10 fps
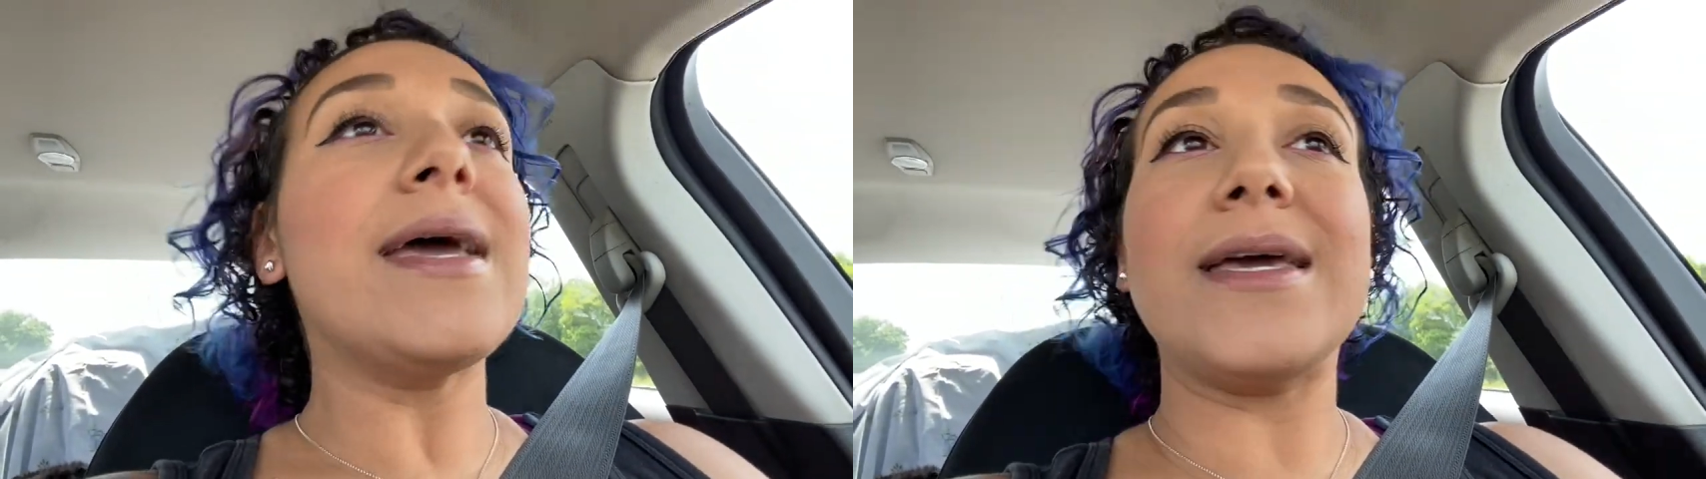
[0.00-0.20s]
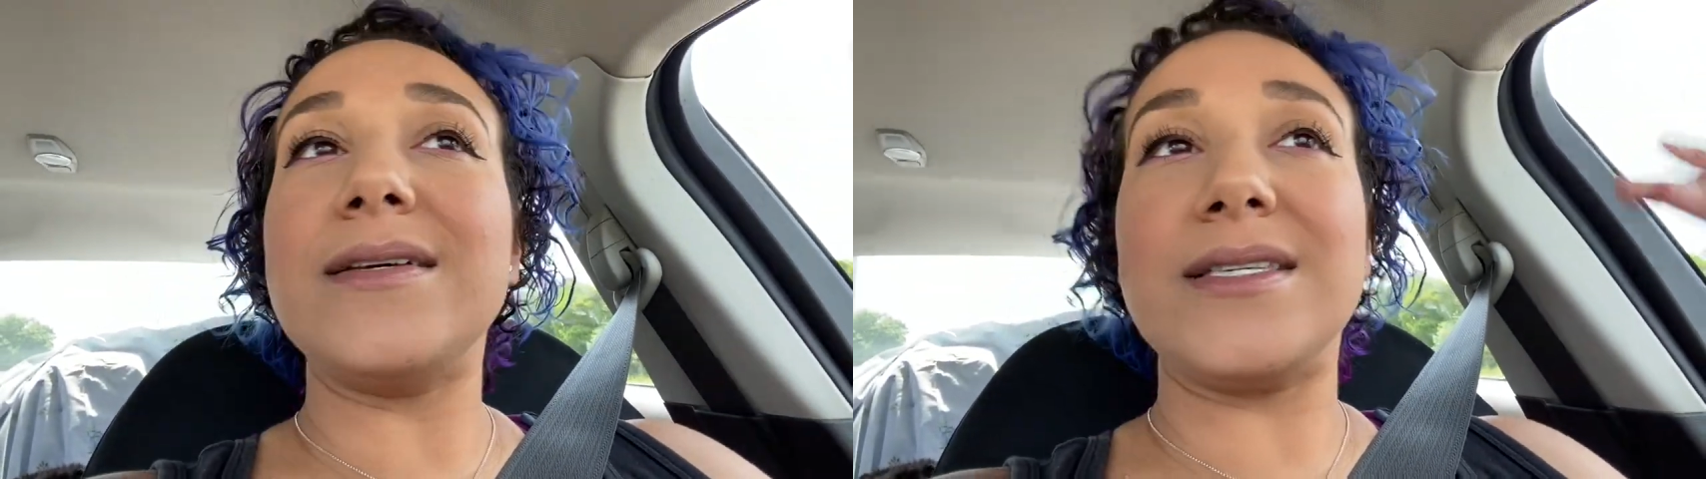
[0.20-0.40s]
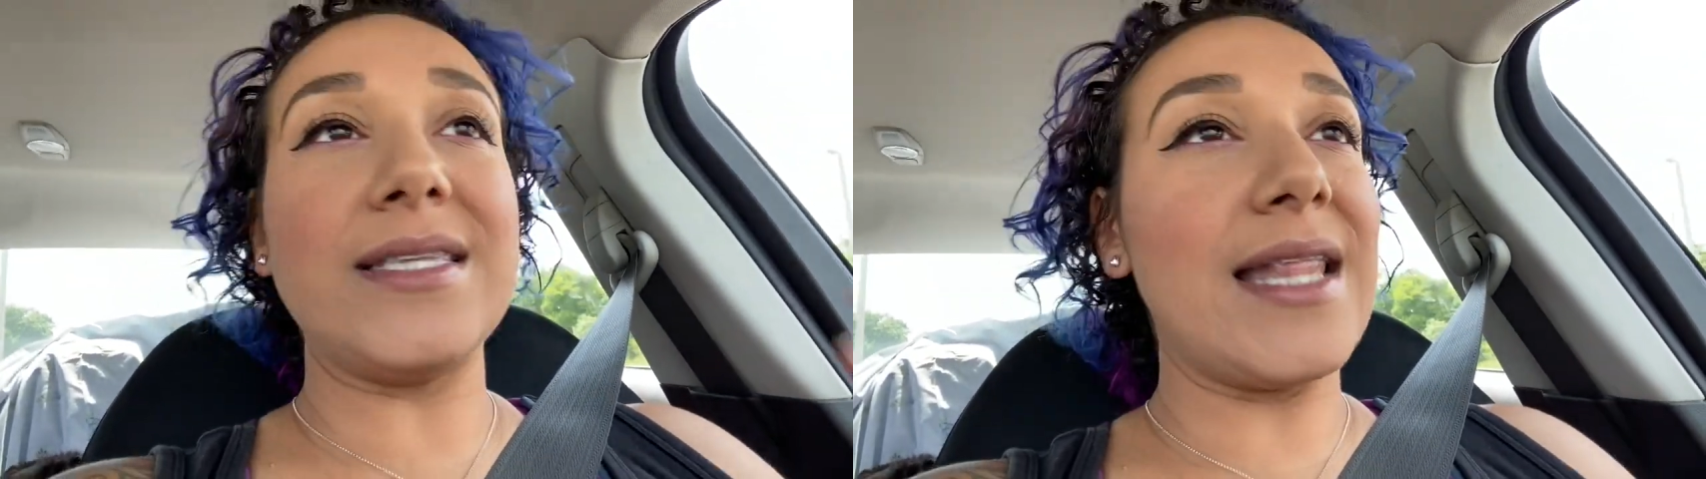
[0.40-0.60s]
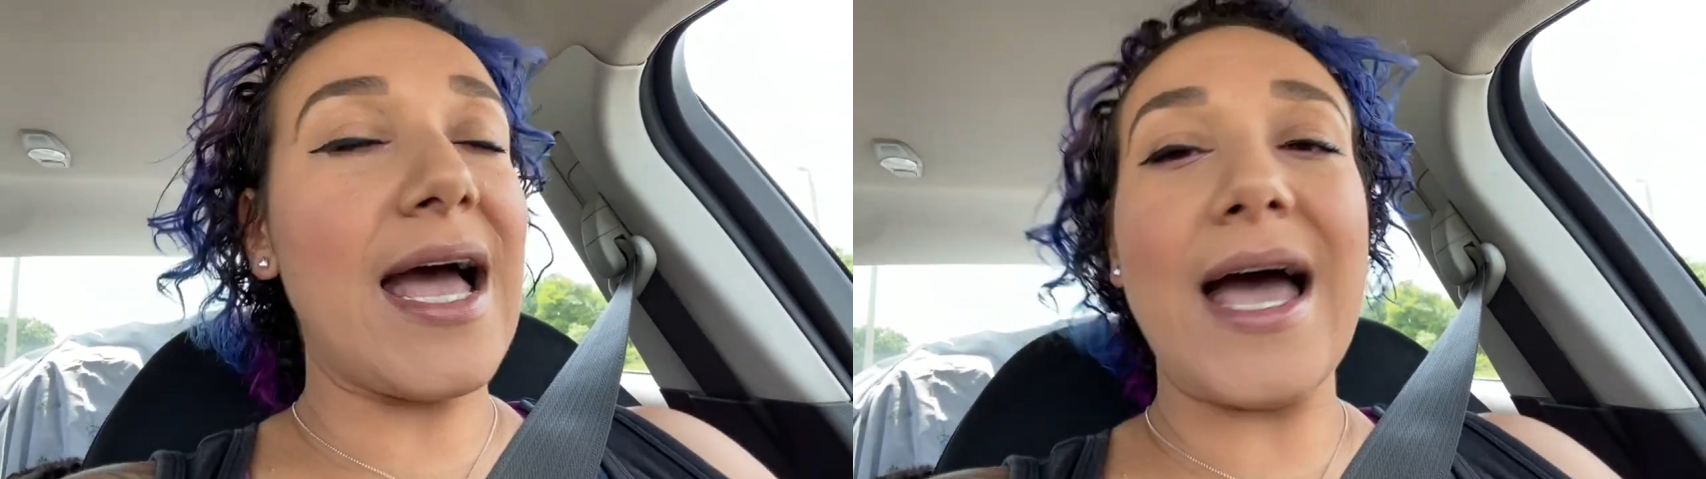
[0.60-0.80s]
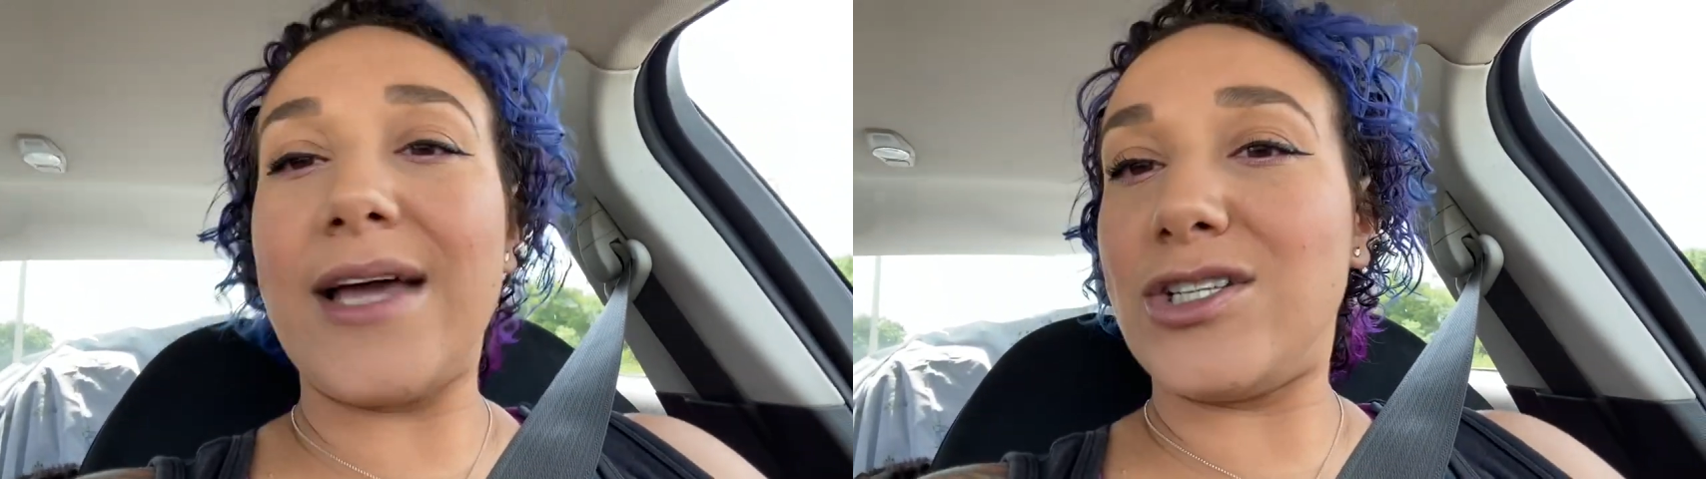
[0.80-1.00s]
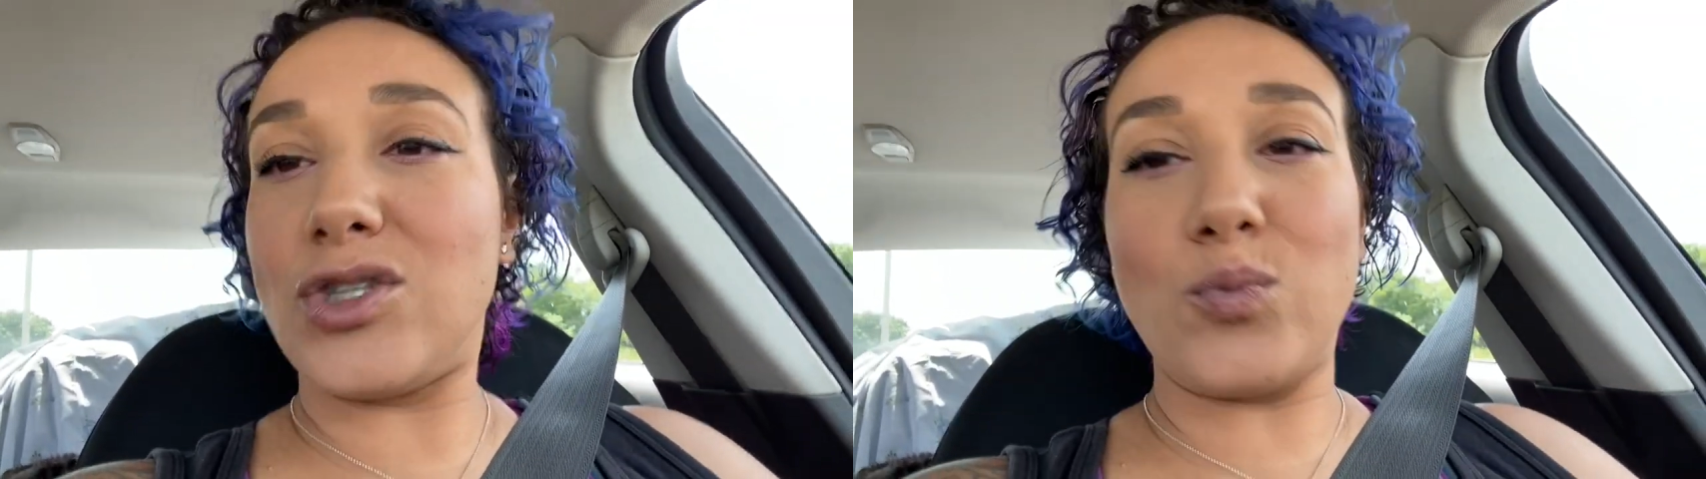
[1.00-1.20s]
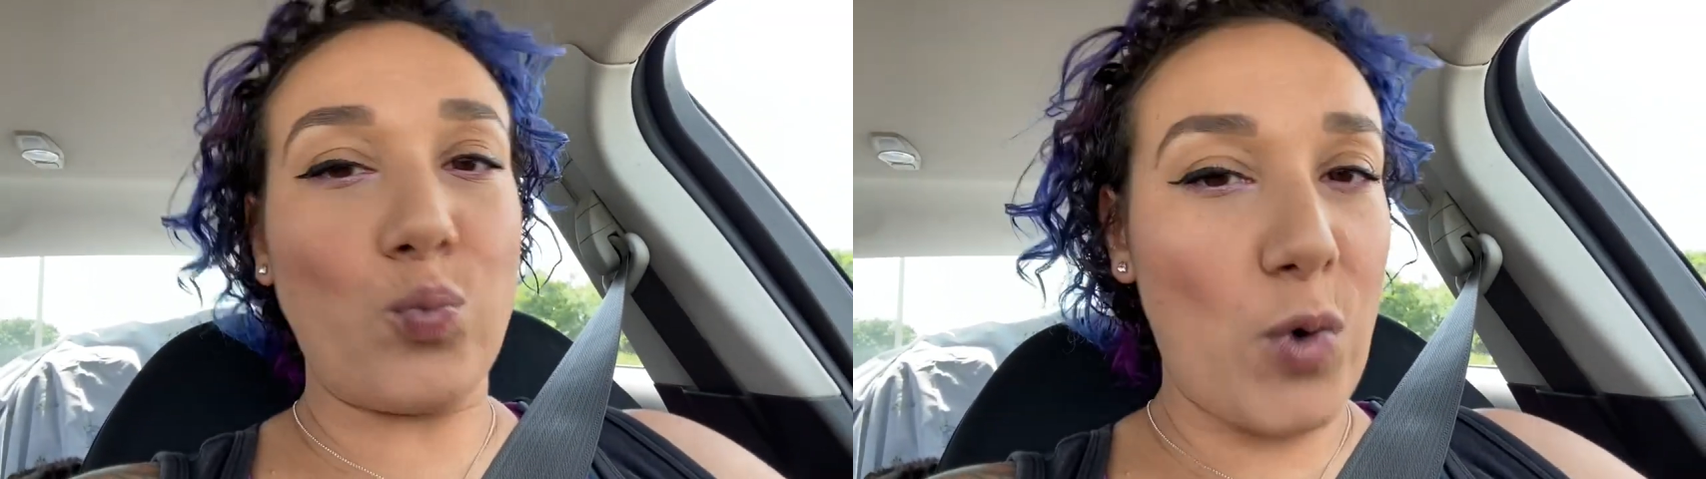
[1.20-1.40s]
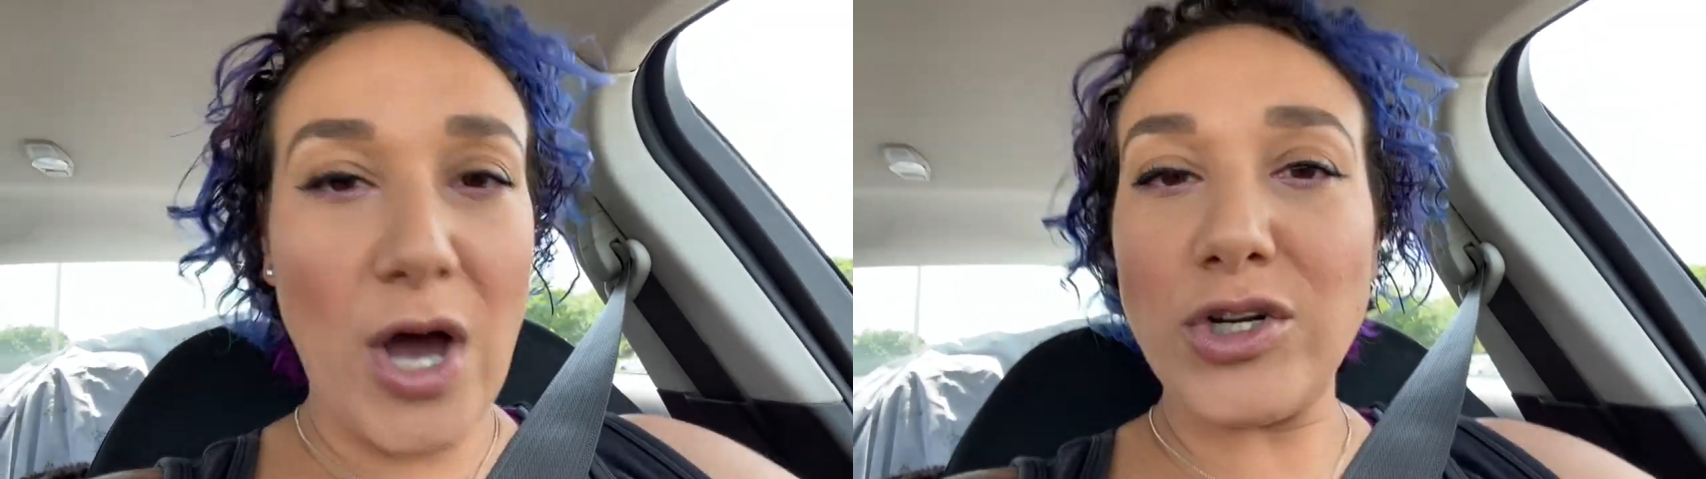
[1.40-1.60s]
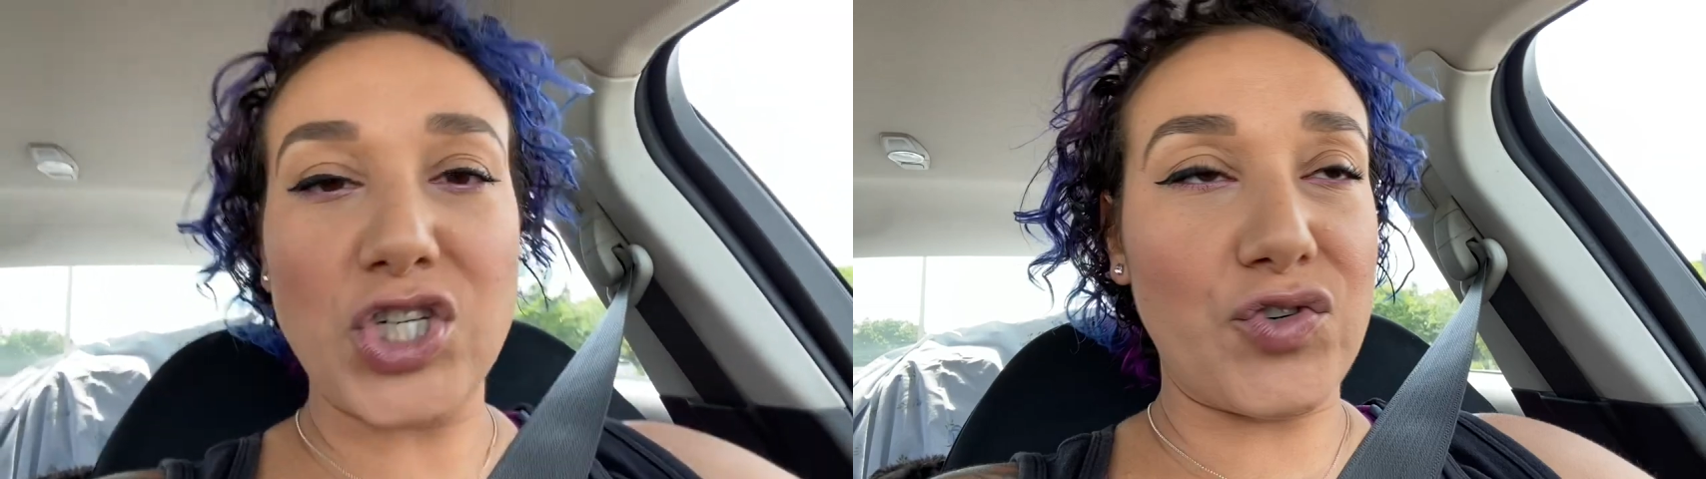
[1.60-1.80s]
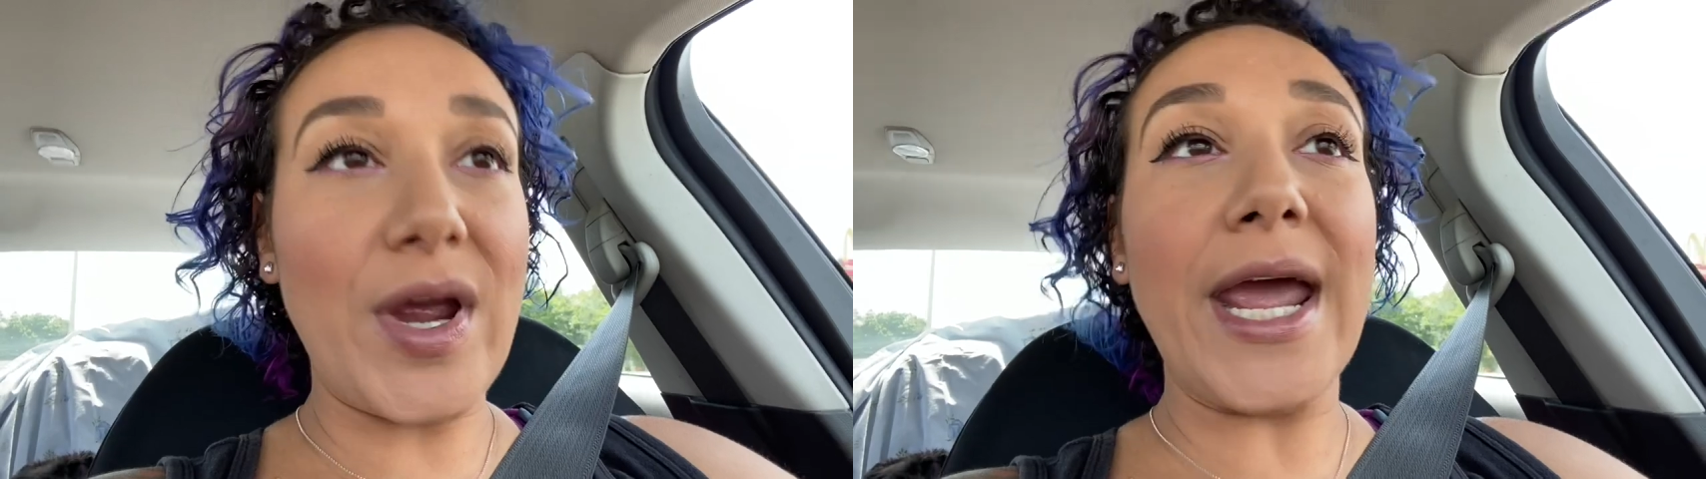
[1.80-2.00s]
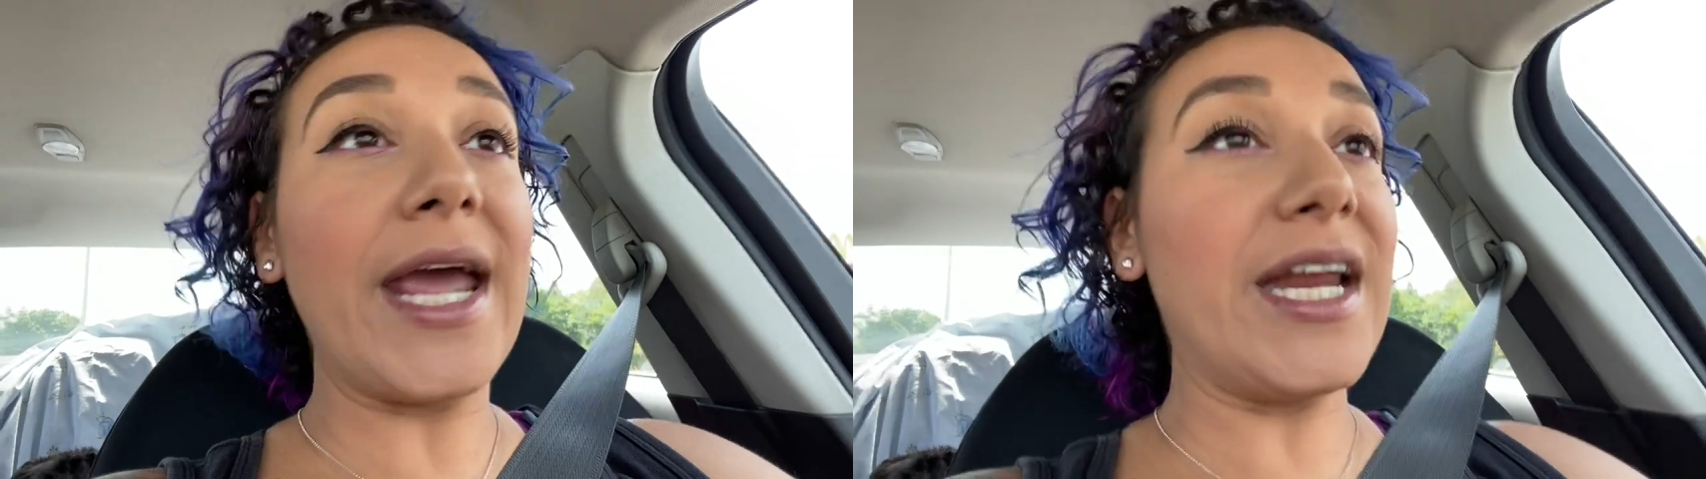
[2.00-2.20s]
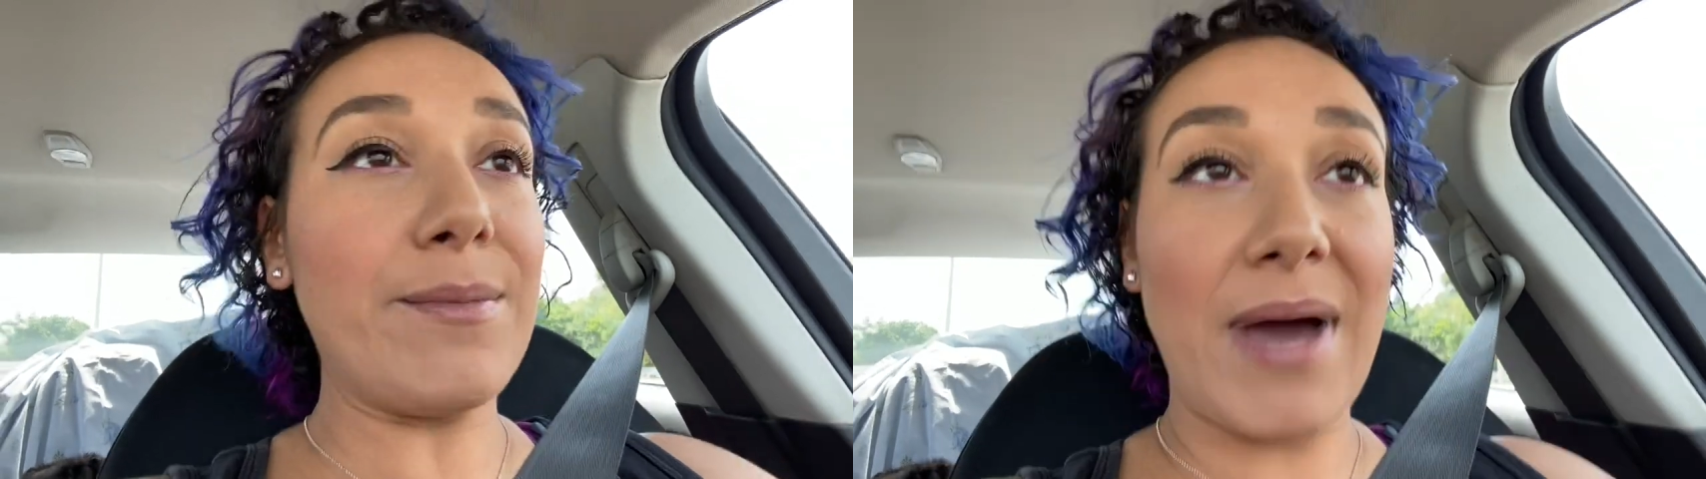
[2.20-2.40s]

is not well trained.